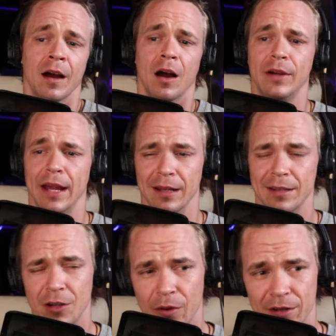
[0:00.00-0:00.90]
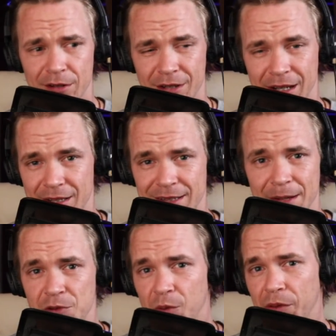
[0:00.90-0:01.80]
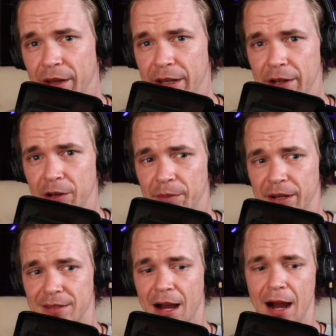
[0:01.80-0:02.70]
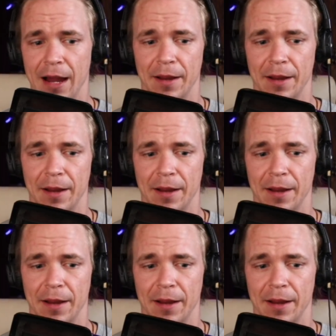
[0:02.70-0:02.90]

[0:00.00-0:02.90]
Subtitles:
Okay, let's go on just a conceptual thing here, because I